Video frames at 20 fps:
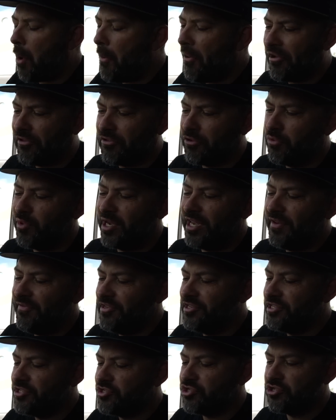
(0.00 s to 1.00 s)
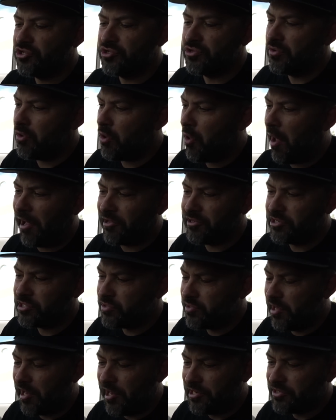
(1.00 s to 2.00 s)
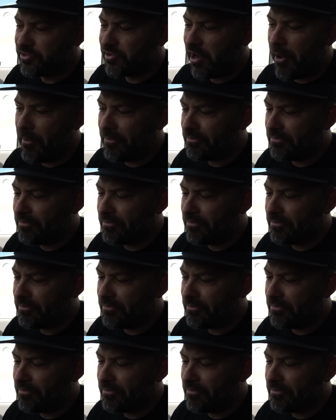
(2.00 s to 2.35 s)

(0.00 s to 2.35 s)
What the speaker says: Like the waviness is classic Lay's, right?